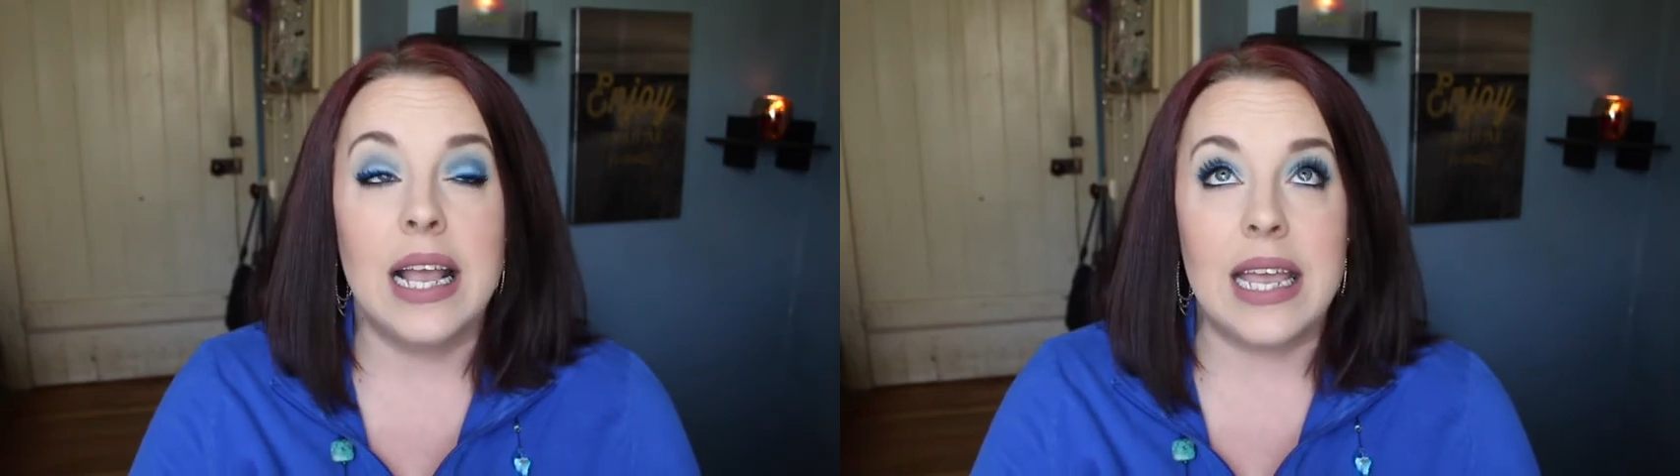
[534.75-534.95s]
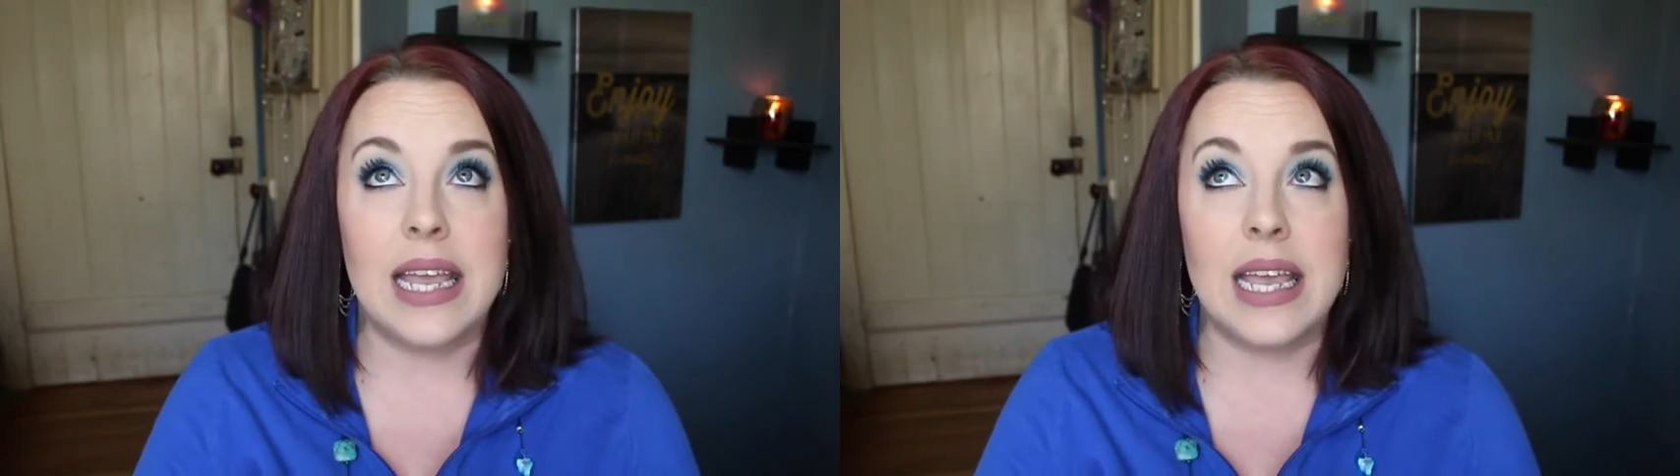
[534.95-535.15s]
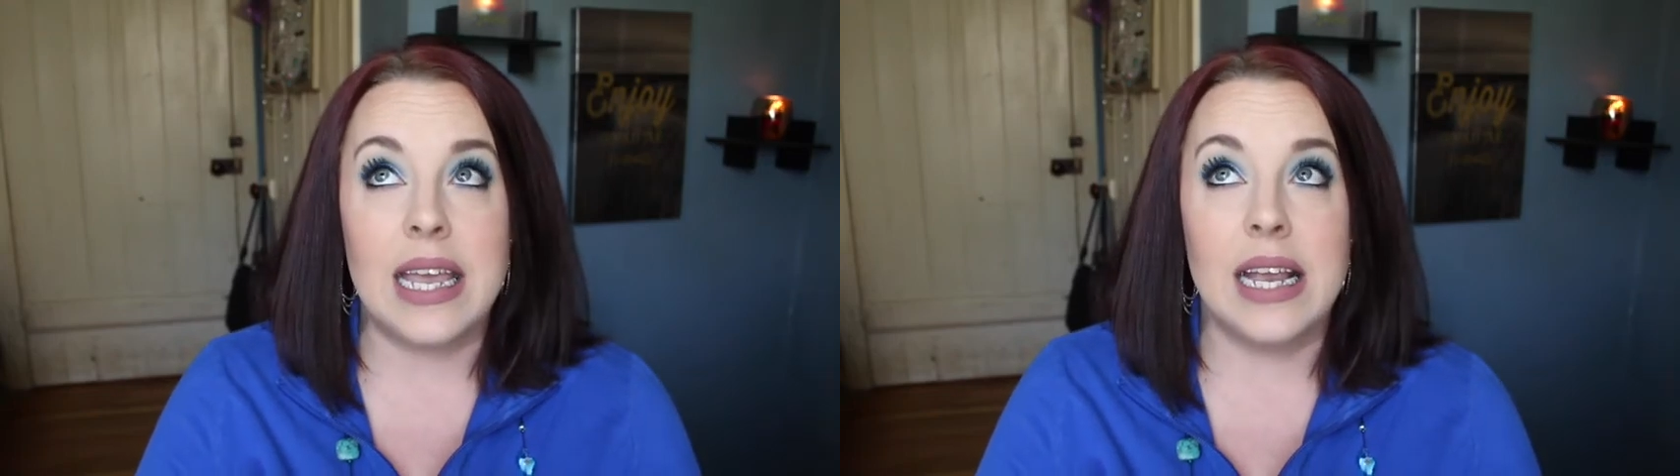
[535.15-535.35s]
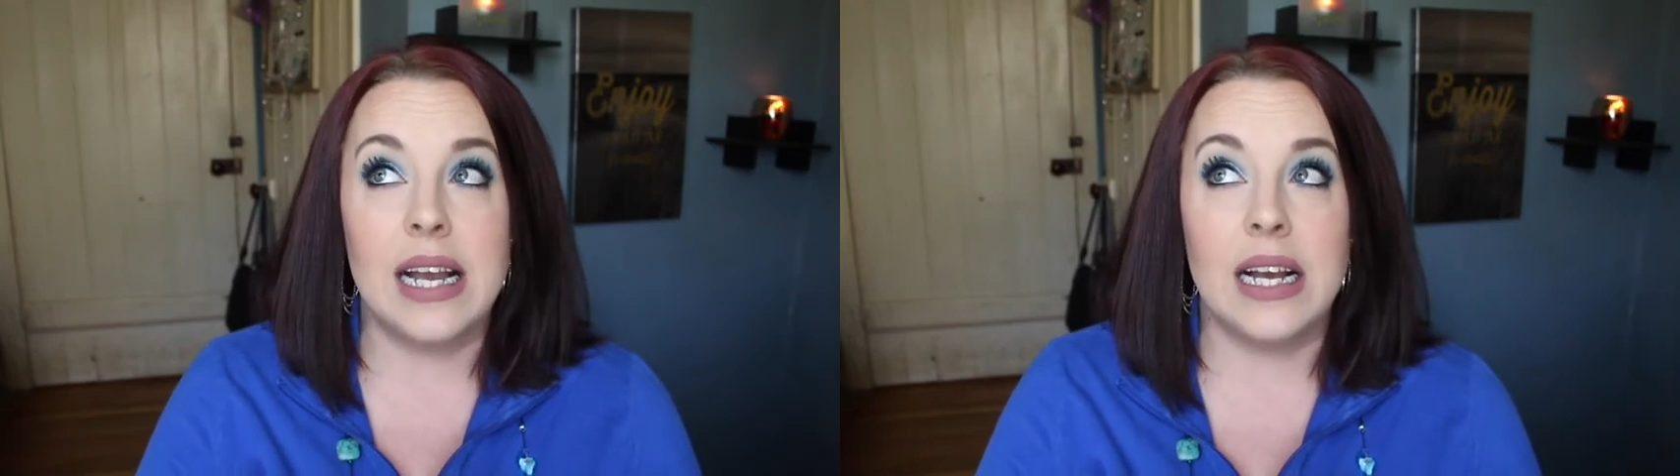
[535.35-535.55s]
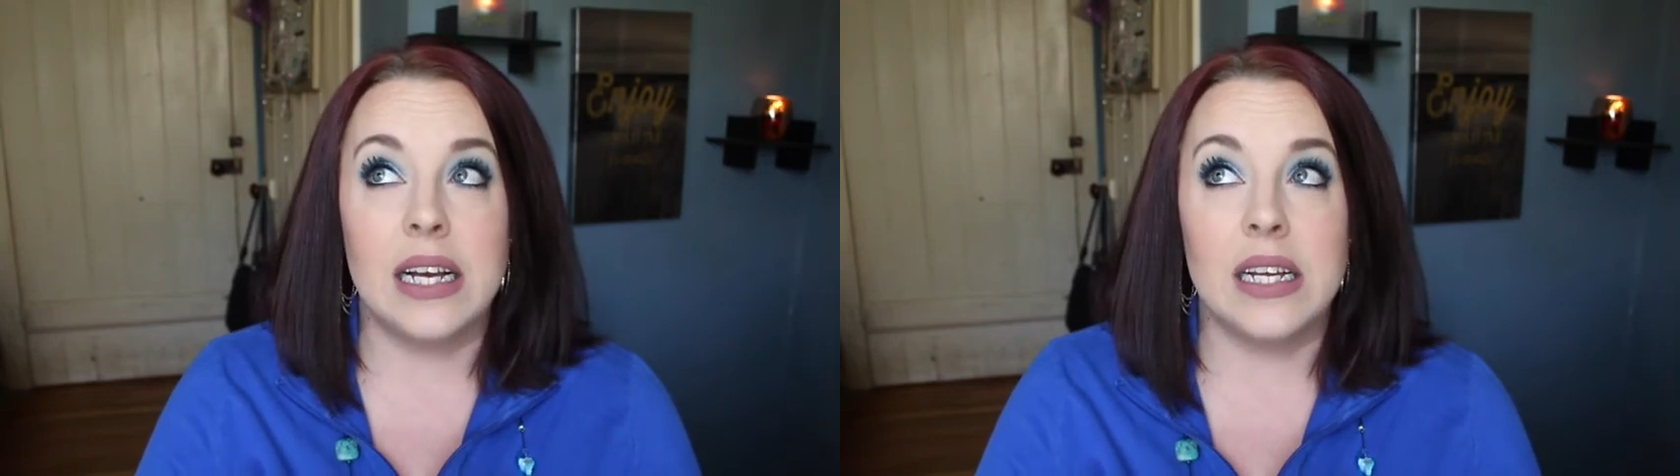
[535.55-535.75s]

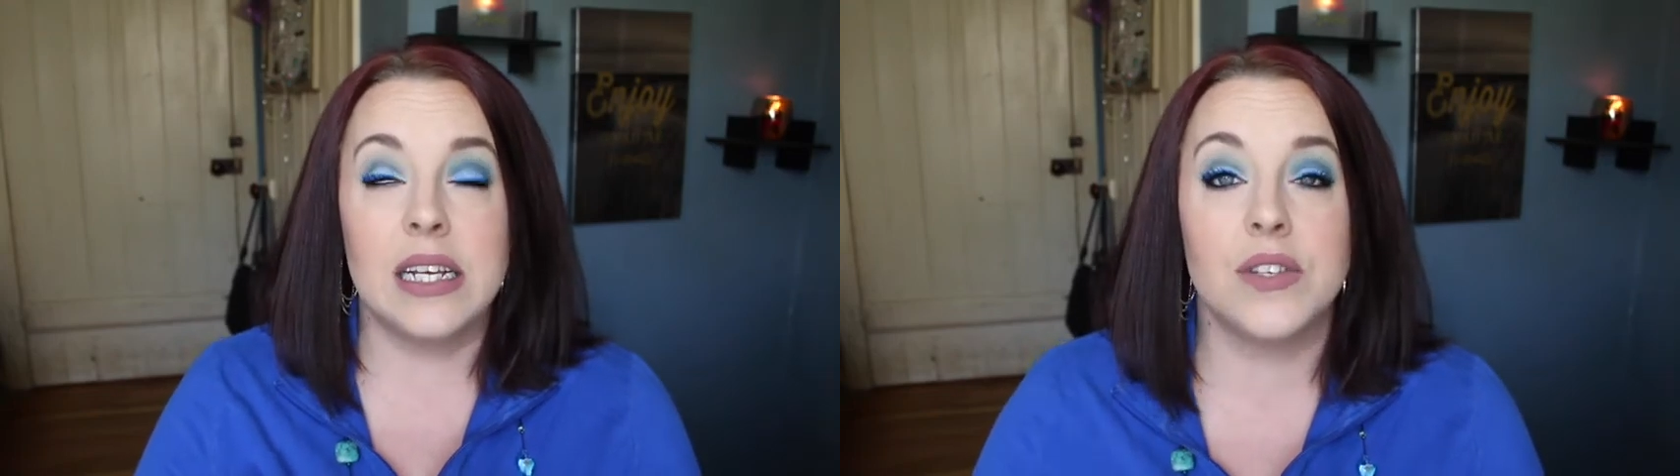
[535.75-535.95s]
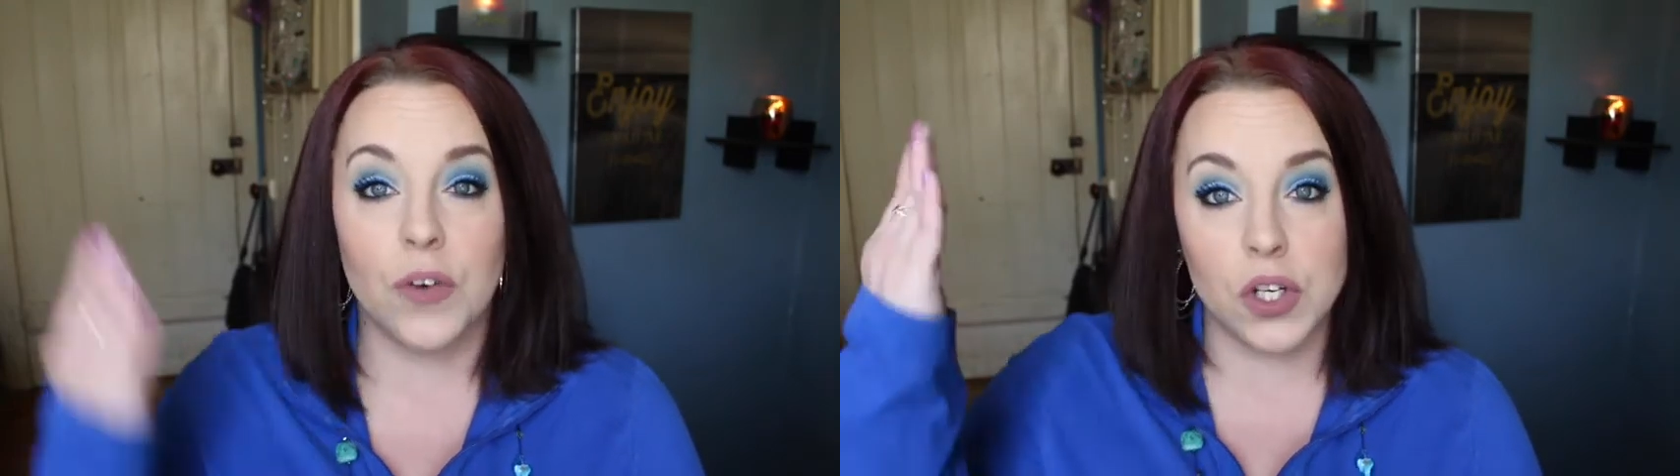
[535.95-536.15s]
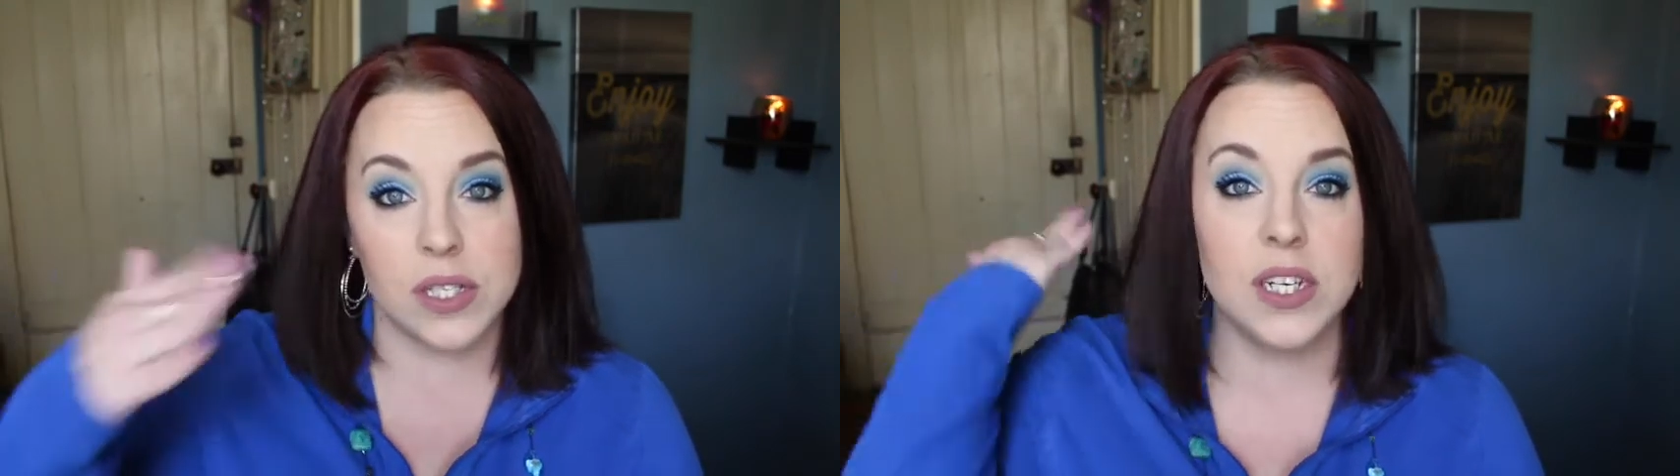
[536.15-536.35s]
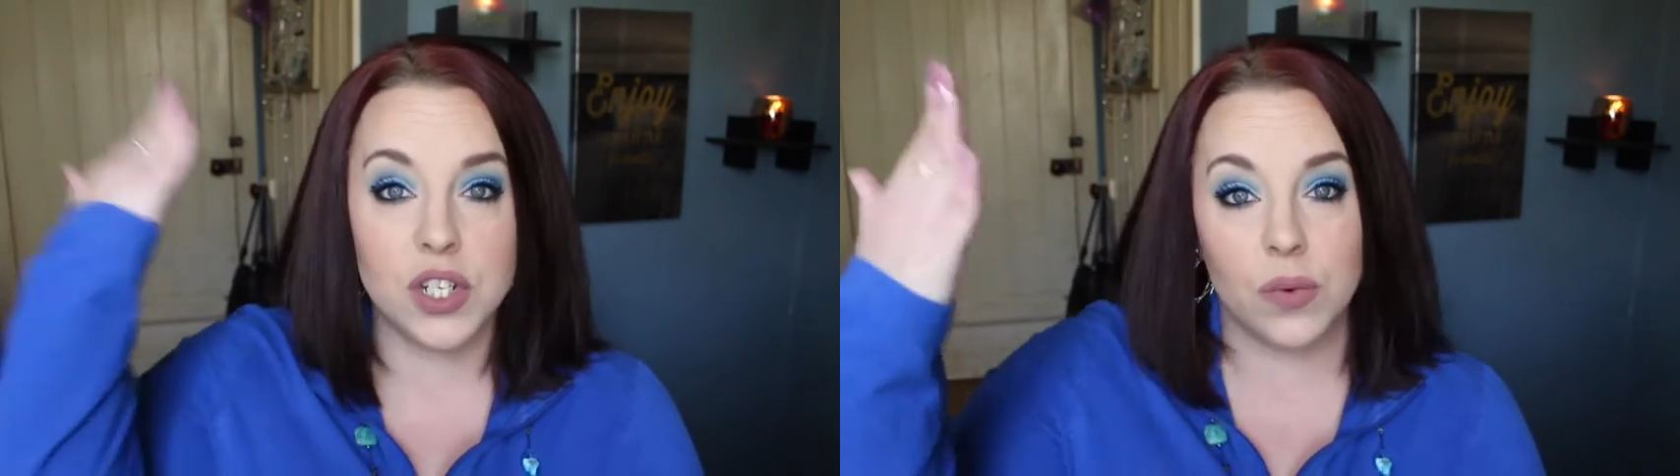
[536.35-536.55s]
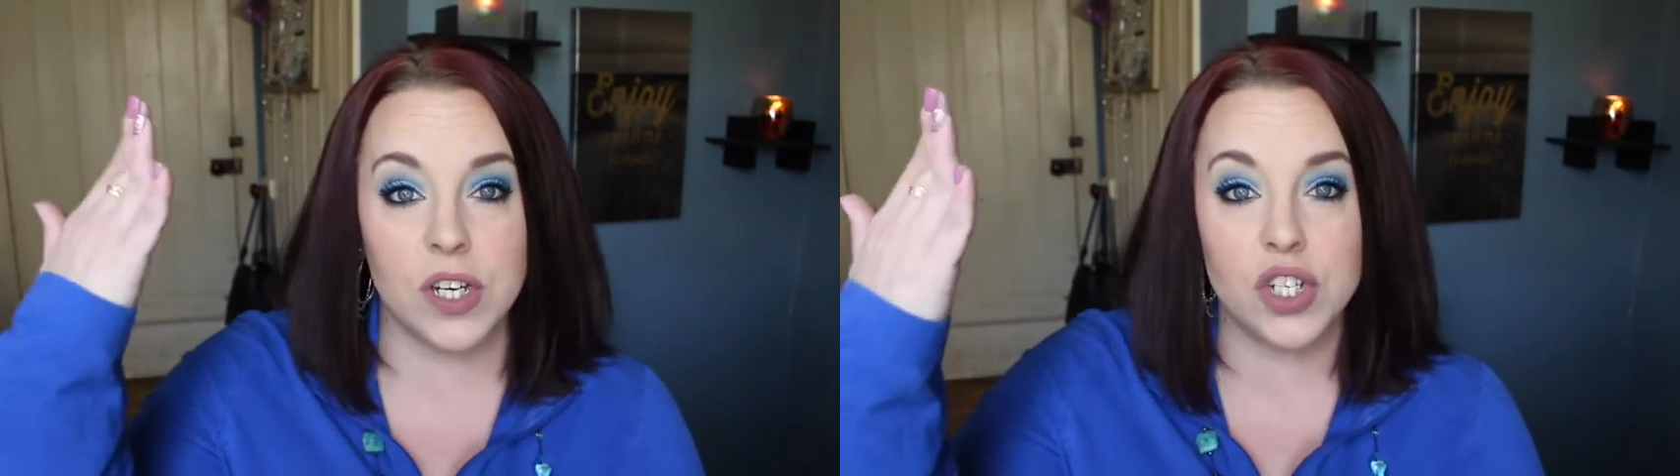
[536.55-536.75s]
his first
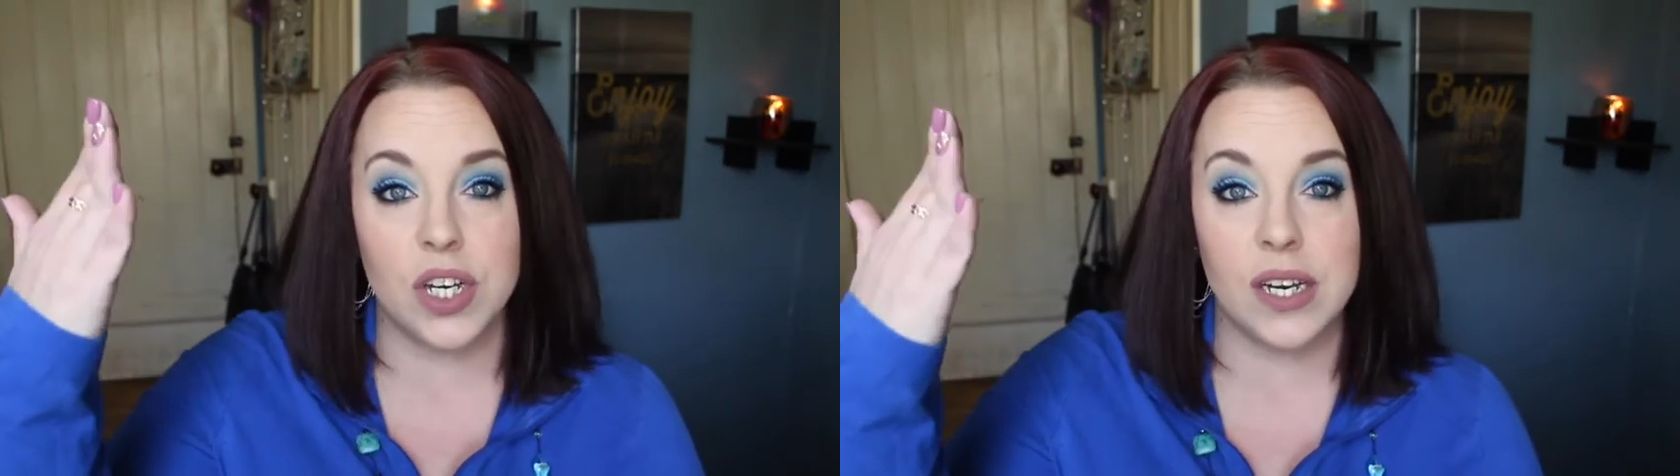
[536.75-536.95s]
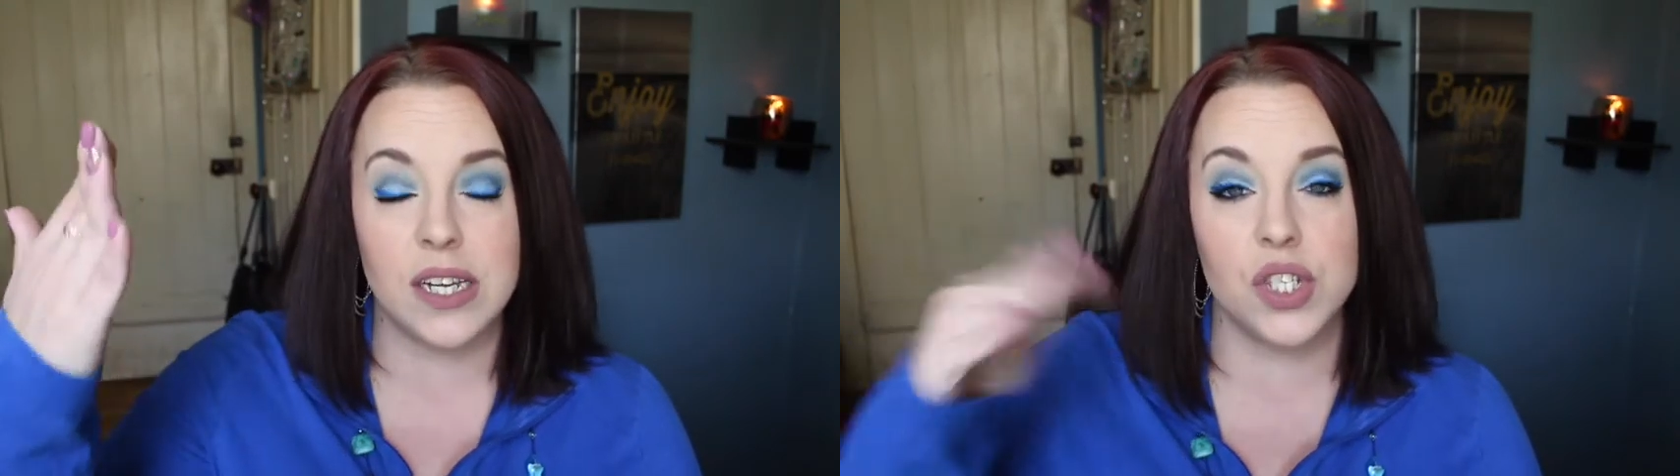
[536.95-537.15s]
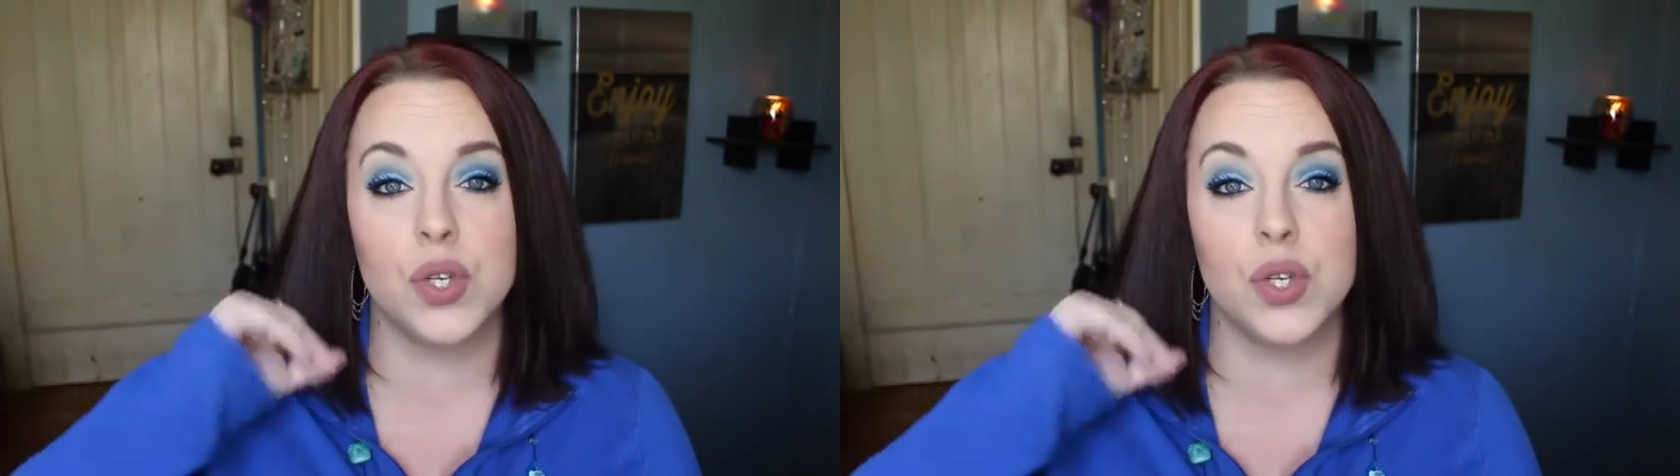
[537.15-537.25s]
intuition is